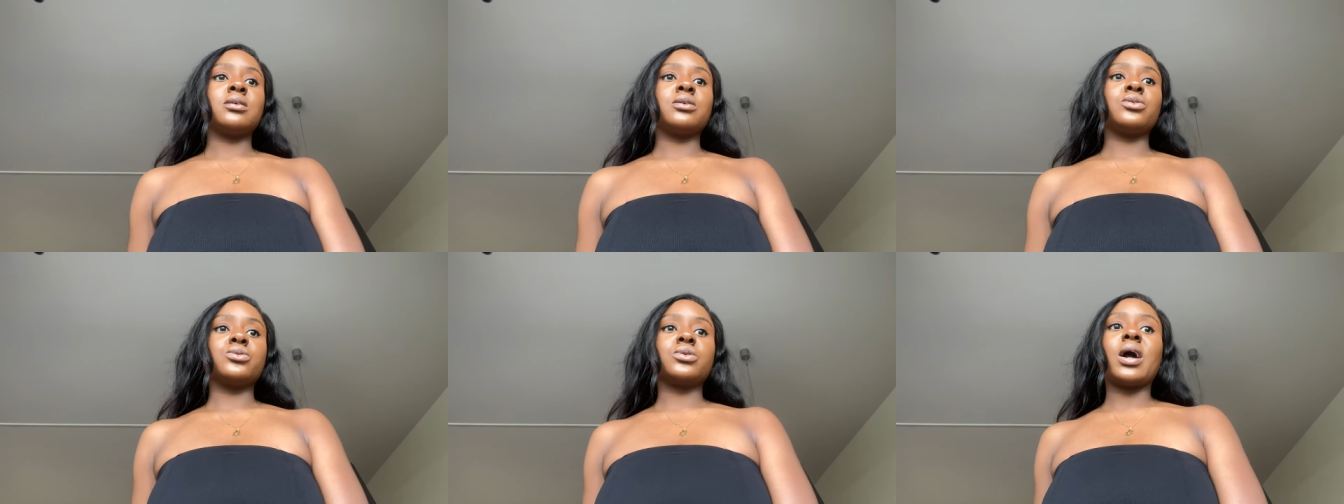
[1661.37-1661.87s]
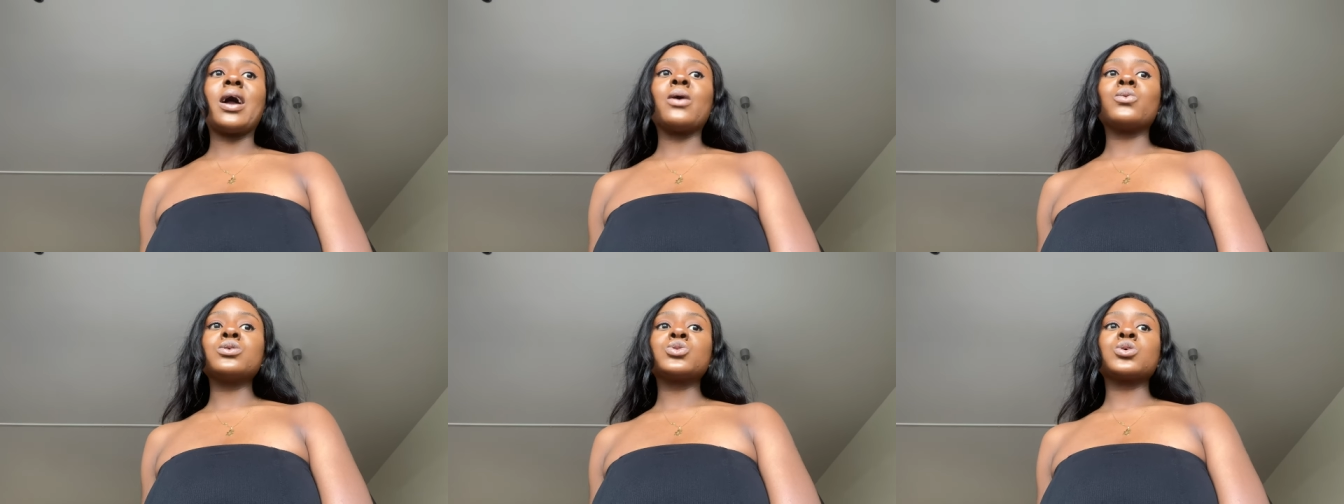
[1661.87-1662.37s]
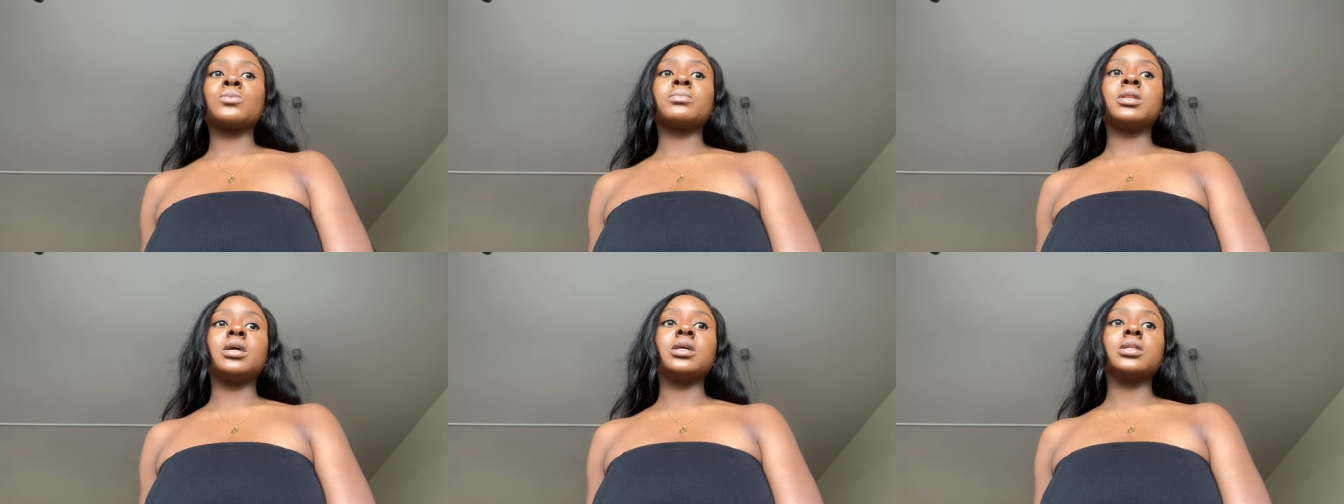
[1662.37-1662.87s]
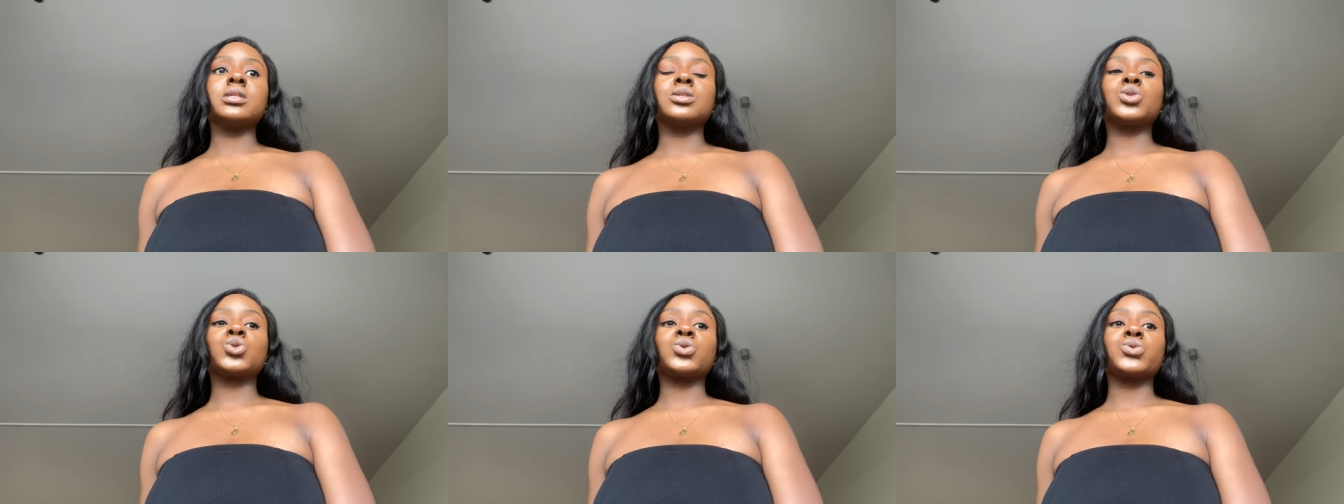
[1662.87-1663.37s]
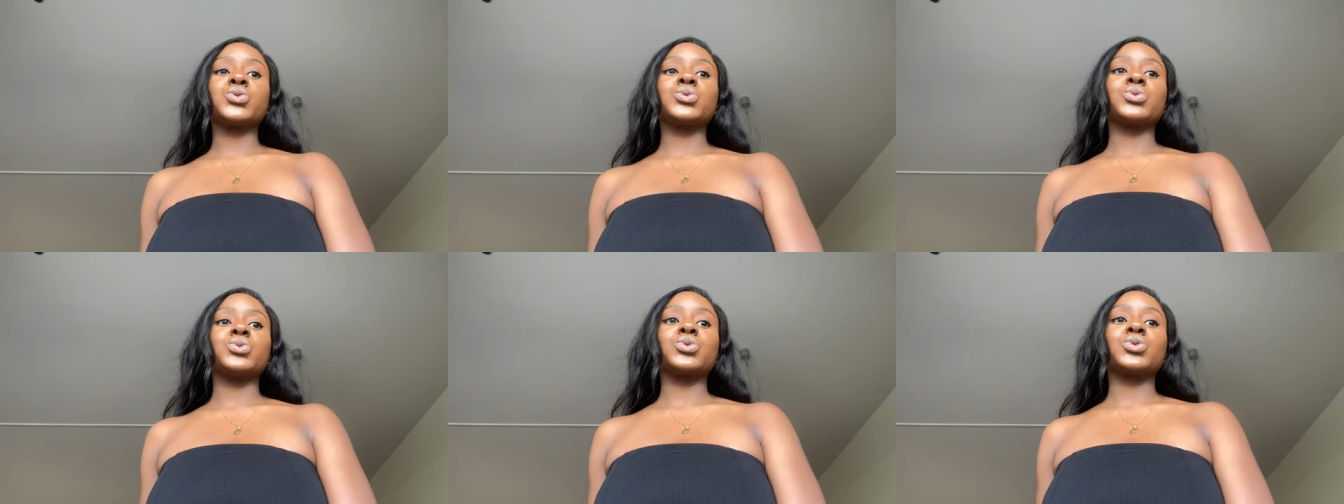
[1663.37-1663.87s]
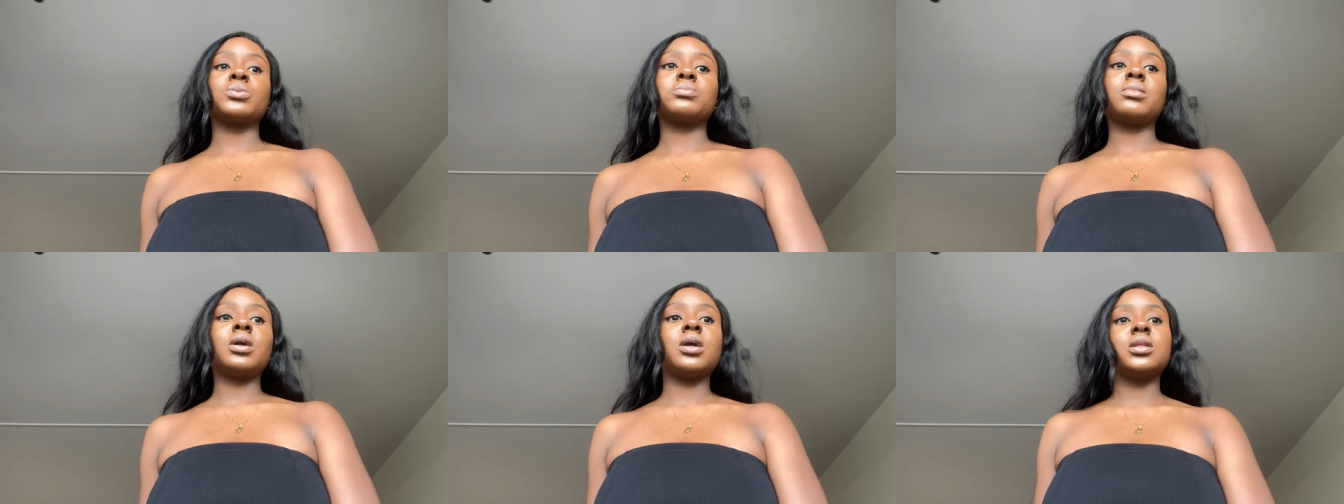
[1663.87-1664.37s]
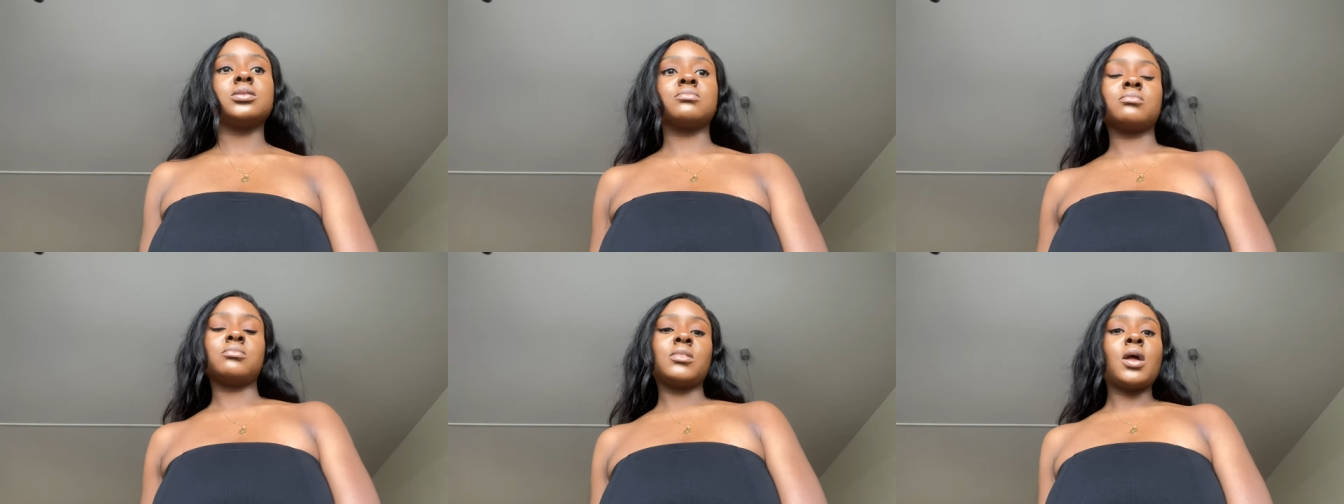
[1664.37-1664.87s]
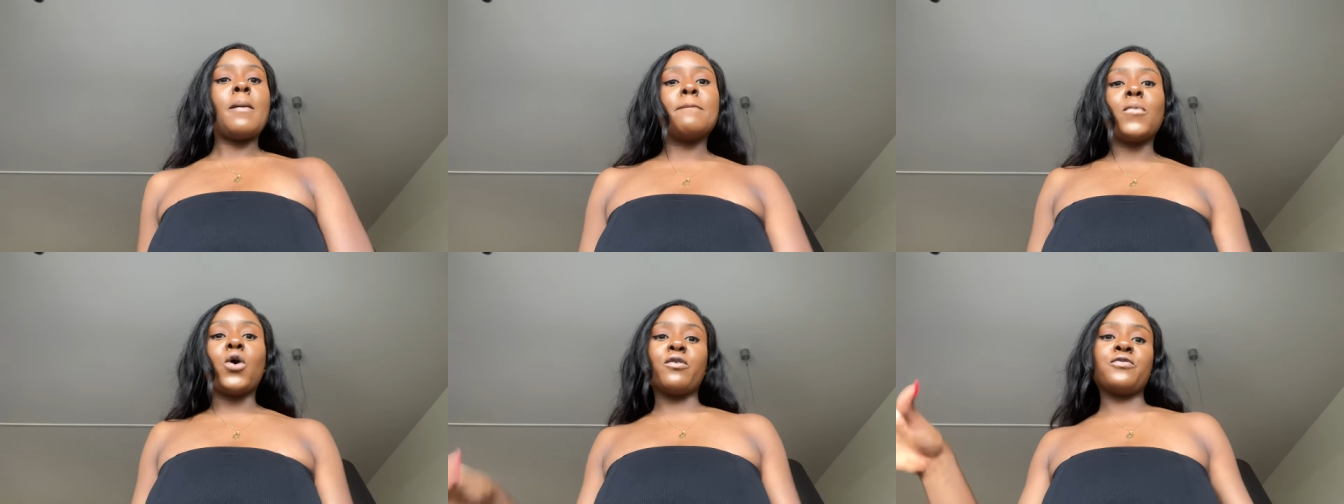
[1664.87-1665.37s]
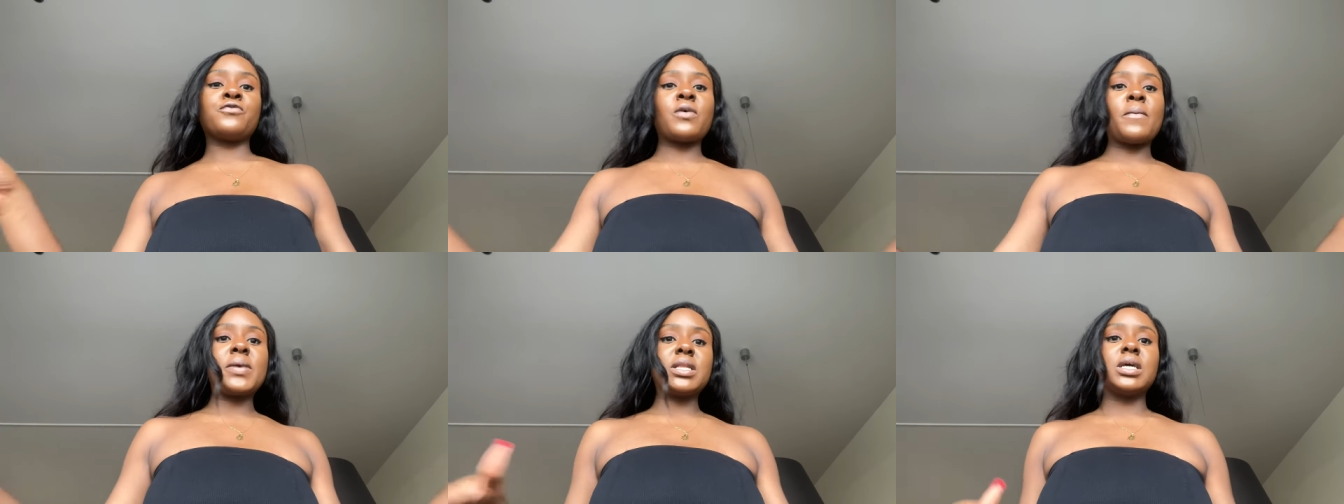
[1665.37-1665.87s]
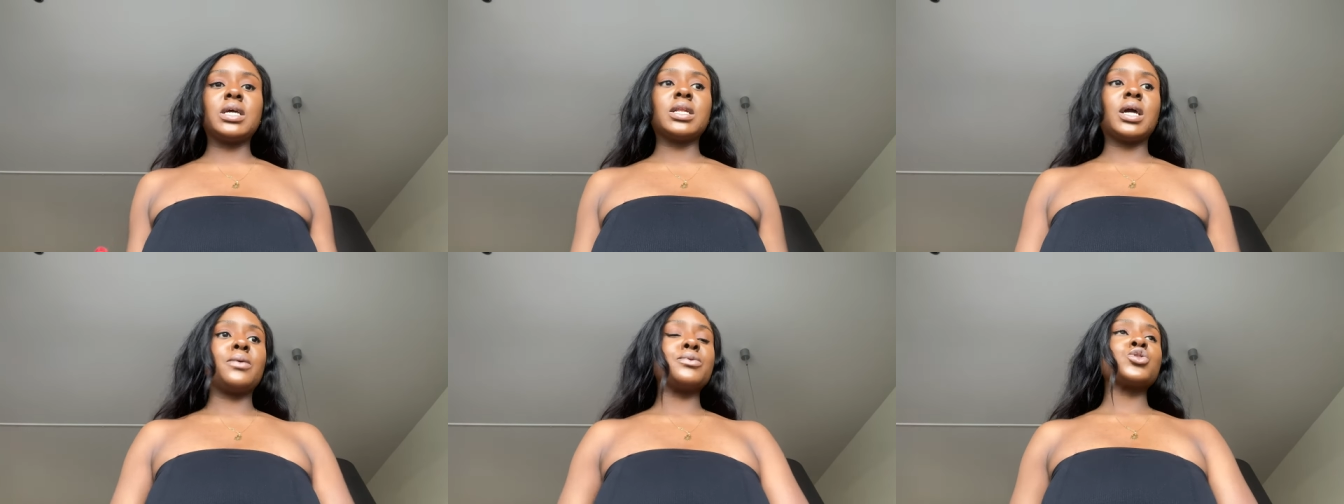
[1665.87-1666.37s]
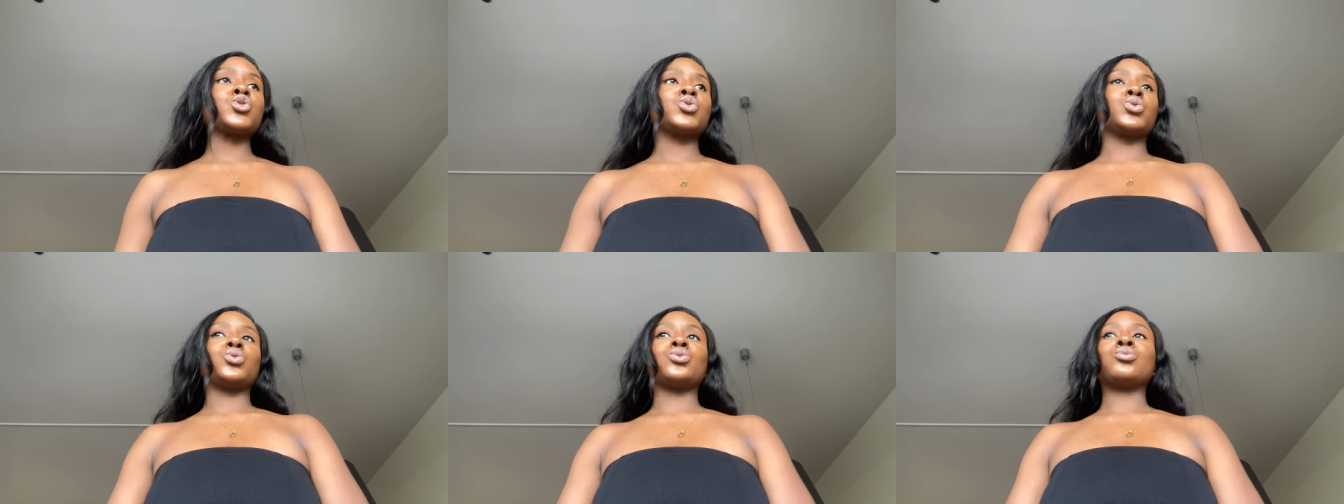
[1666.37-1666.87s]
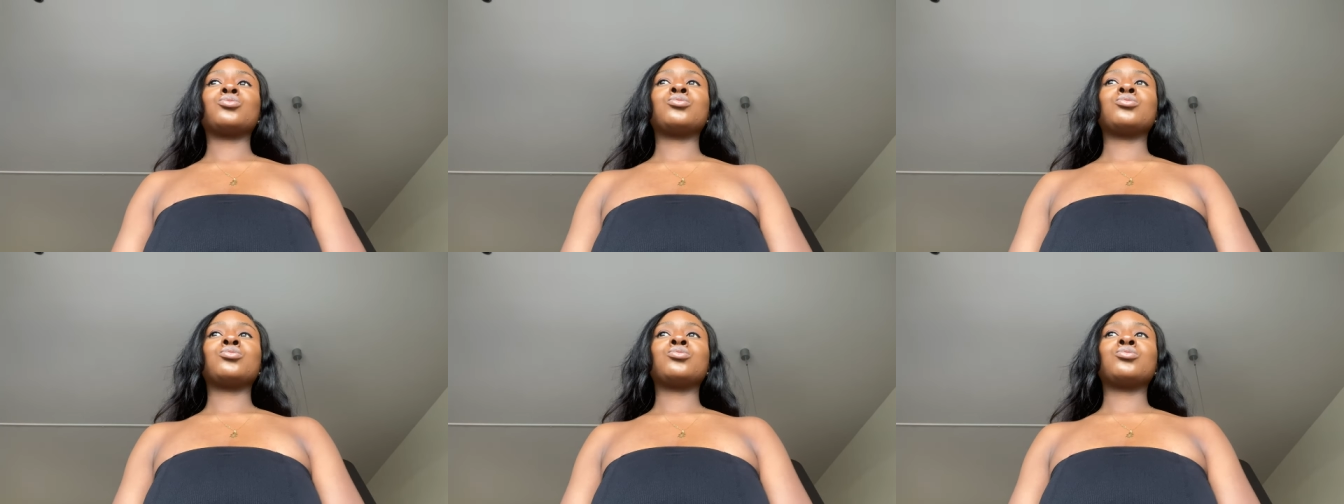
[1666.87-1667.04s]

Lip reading: You know, I want something subtle, something more feminine. I want to